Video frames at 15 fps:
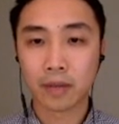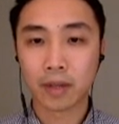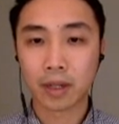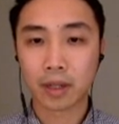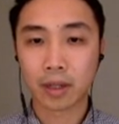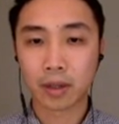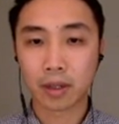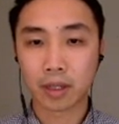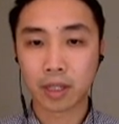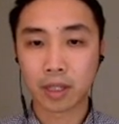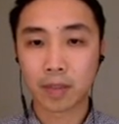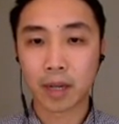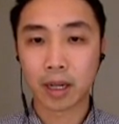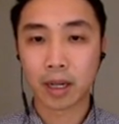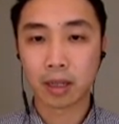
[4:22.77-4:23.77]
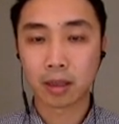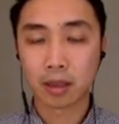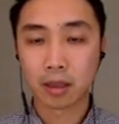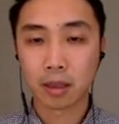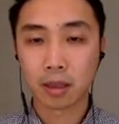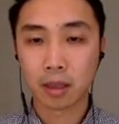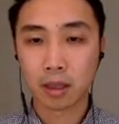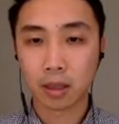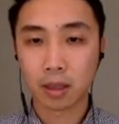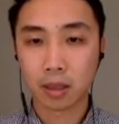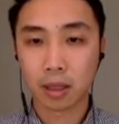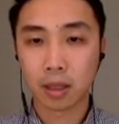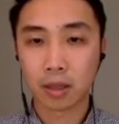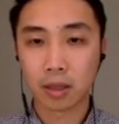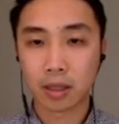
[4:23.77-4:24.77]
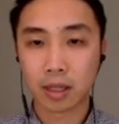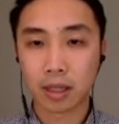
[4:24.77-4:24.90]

and very quickly spot other